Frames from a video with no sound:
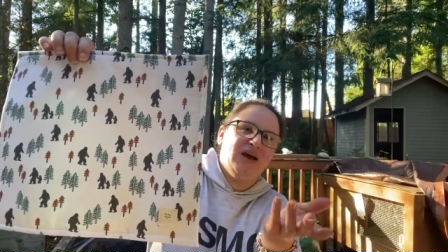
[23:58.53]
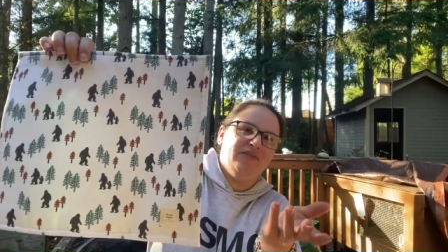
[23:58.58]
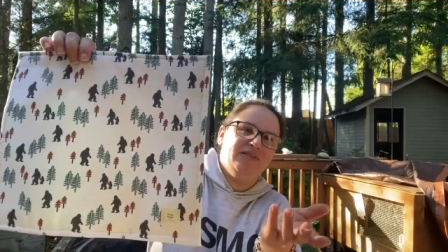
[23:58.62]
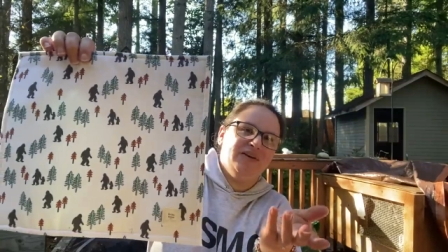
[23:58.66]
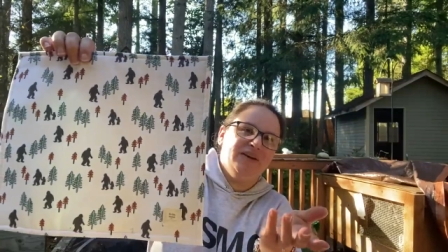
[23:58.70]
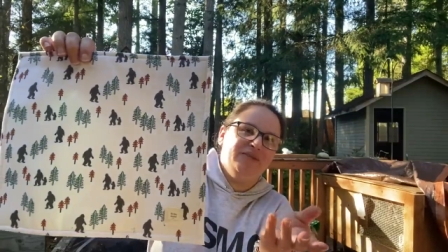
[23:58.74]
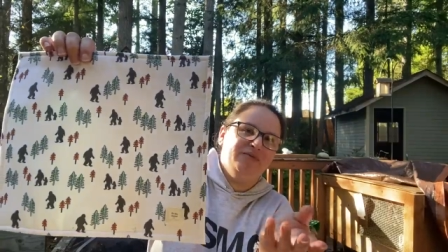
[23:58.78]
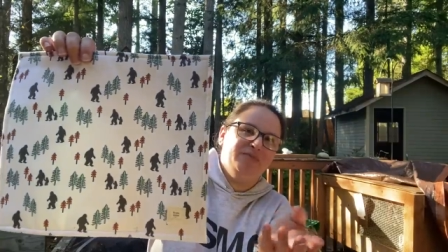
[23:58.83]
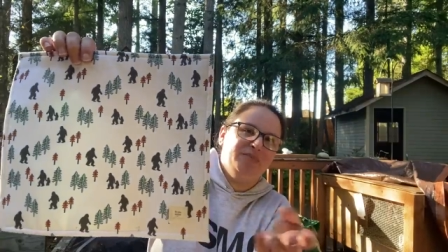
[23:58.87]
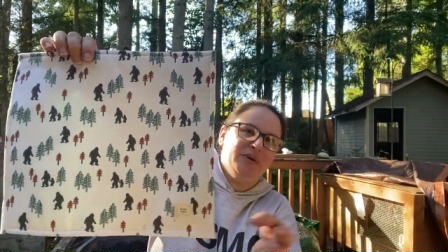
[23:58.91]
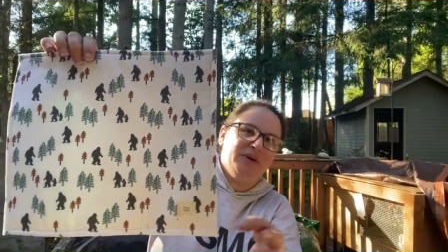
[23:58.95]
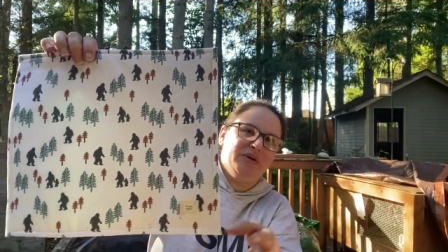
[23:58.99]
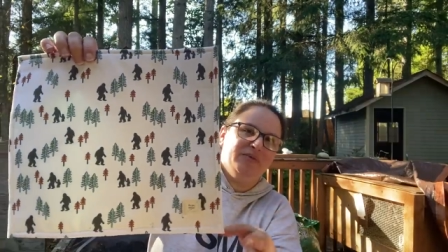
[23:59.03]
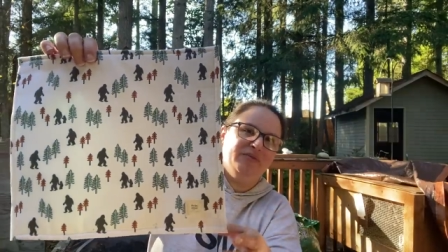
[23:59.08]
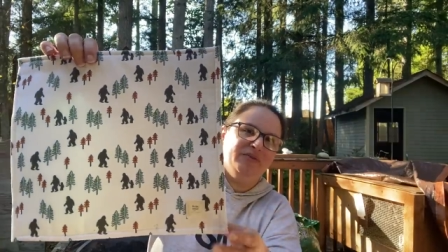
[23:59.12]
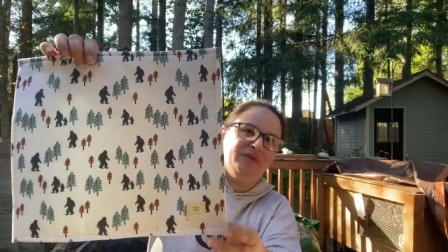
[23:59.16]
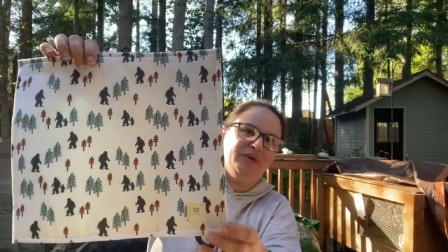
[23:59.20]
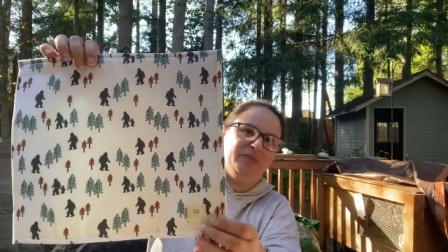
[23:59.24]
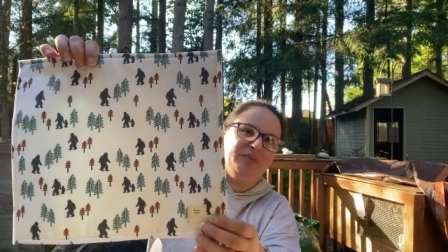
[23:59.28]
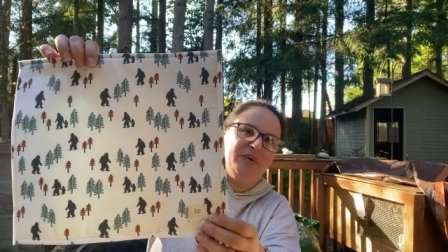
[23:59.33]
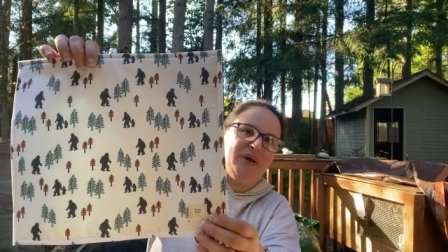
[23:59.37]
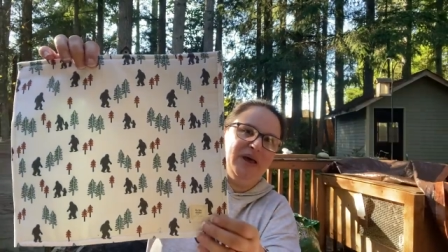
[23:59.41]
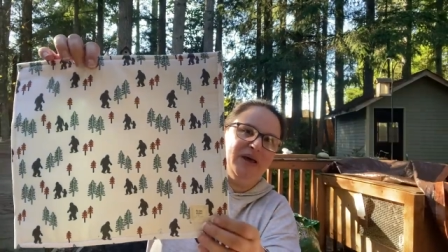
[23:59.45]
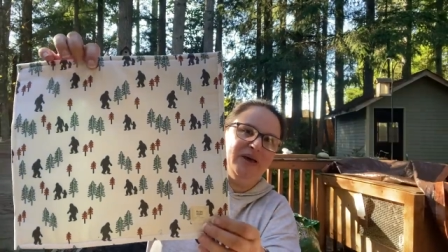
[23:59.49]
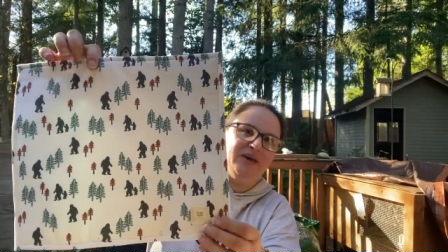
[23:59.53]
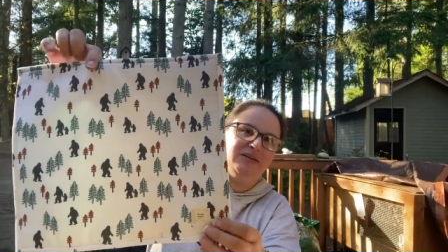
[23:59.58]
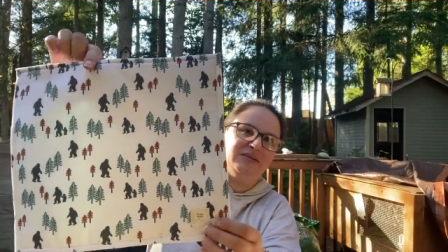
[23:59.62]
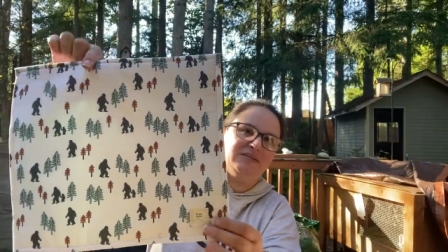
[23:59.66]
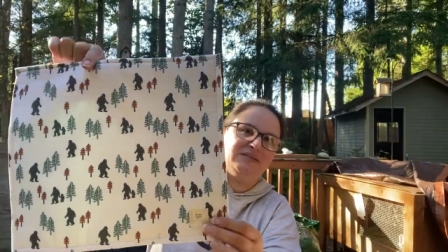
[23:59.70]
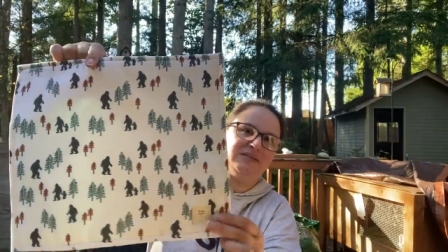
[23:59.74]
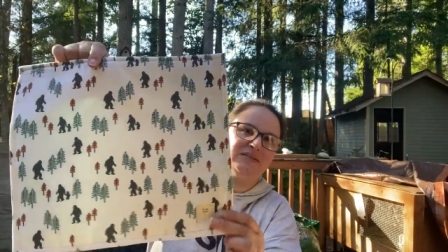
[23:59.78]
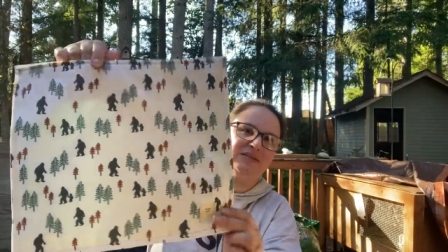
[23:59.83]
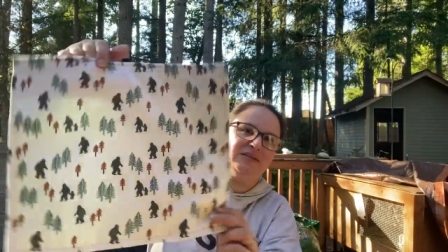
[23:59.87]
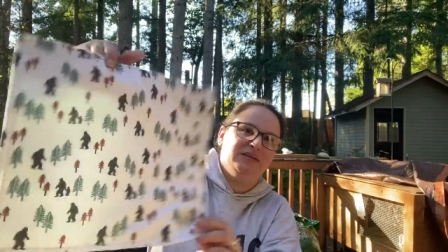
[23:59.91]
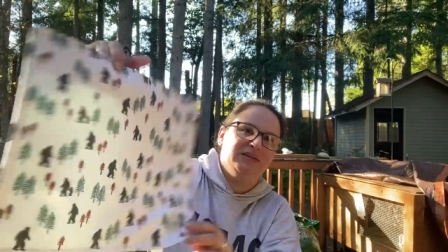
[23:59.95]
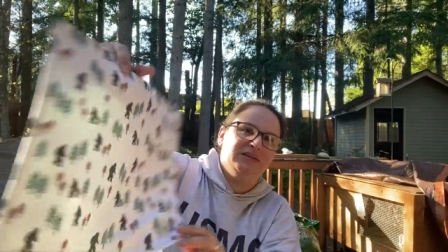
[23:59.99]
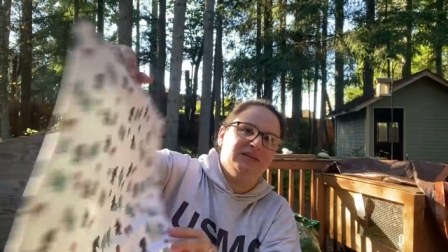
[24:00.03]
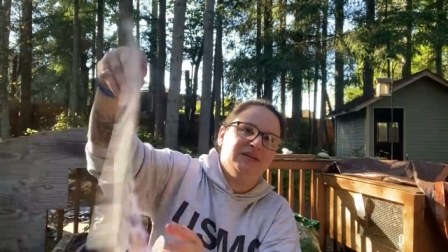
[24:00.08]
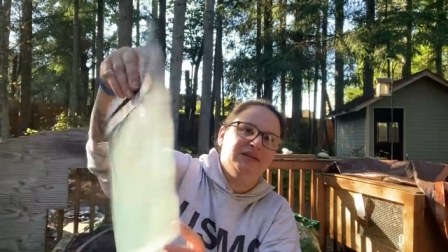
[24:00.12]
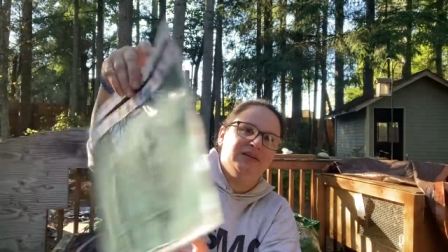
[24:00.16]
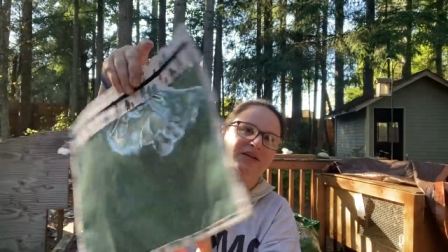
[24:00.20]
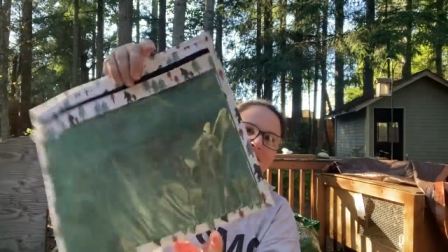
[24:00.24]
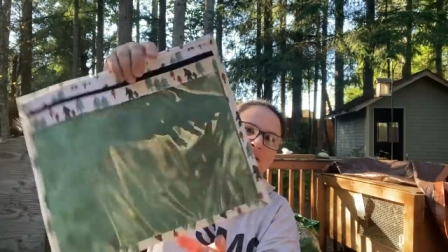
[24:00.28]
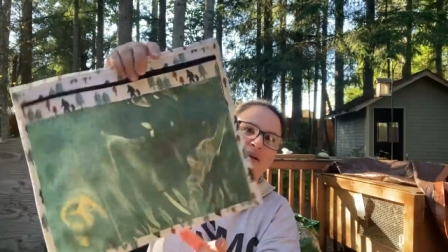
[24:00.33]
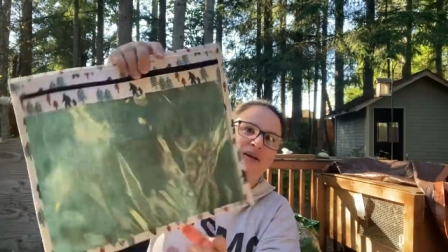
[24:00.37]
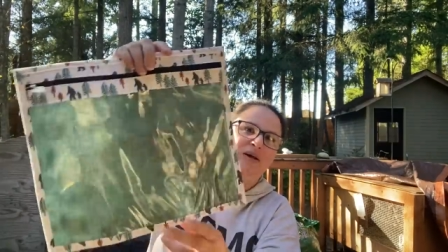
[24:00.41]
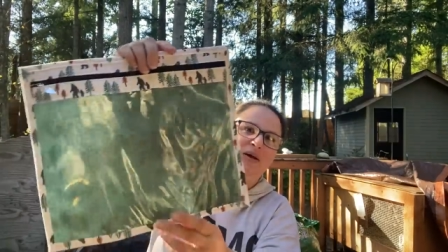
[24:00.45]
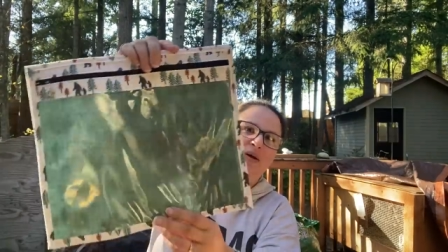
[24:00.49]
enough Bigfoot bags.
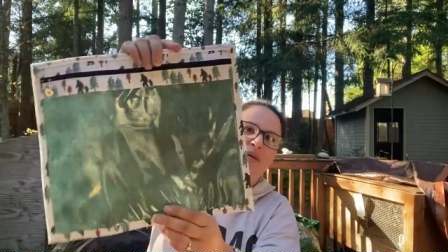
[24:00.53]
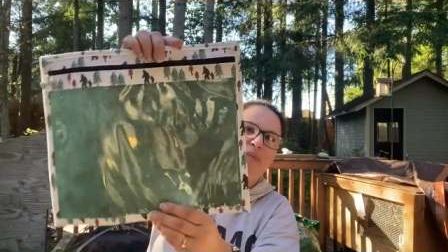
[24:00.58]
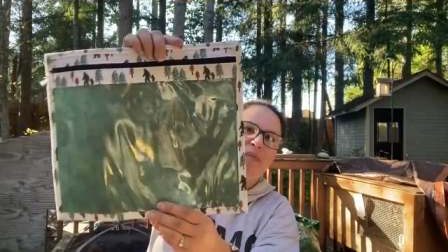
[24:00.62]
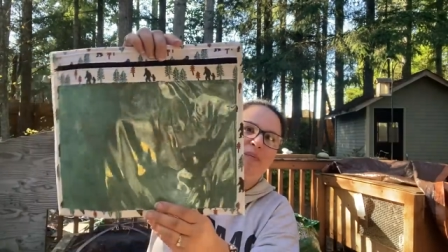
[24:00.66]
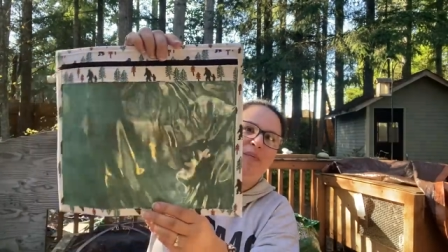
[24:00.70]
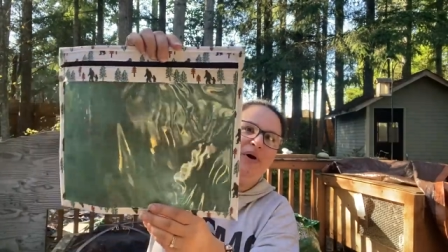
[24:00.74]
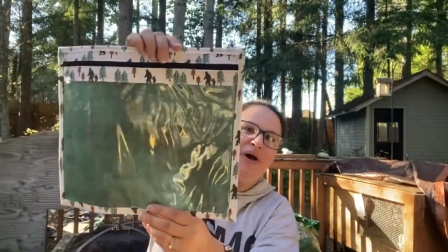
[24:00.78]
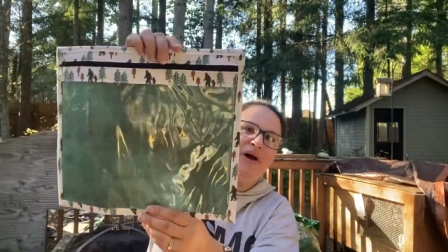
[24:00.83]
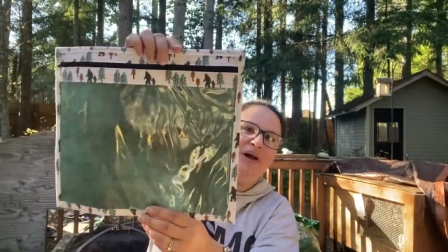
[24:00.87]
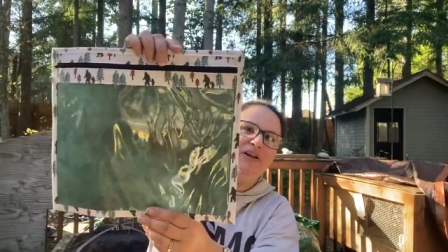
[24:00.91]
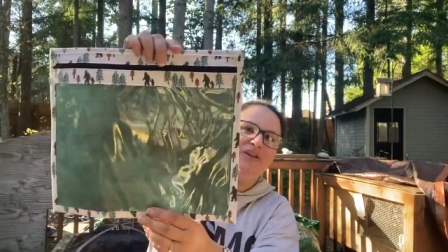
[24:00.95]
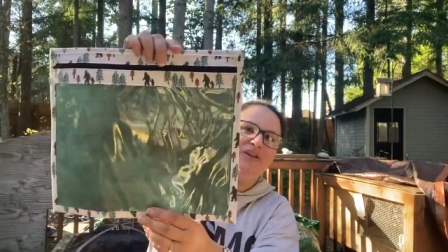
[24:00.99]
But